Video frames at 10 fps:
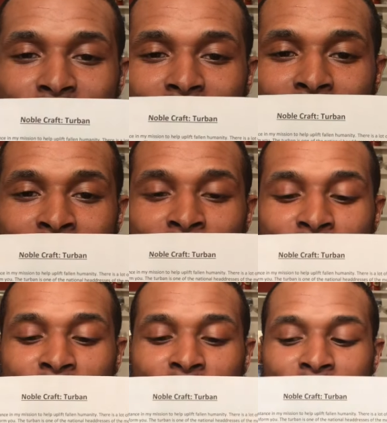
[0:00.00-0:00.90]
the
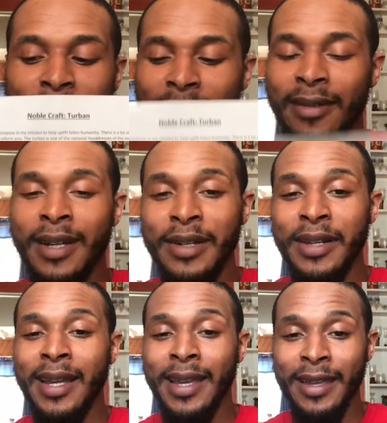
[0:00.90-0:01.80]
written background.
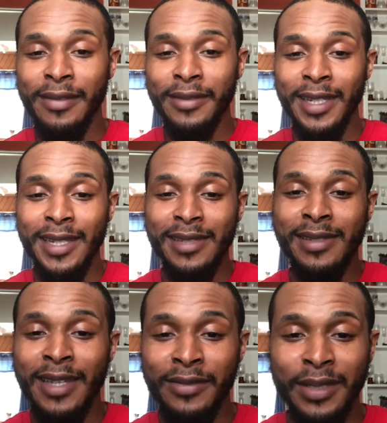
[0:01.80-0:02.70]
I have a
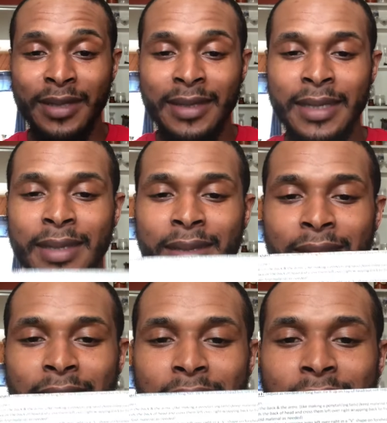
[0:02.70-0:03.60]
7-step
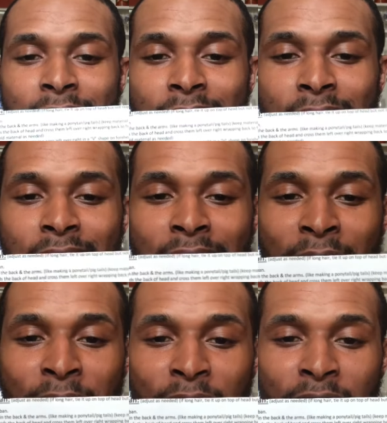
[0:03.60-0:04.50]

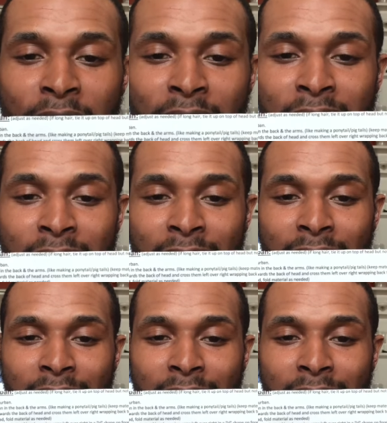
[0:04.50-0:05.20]
instruction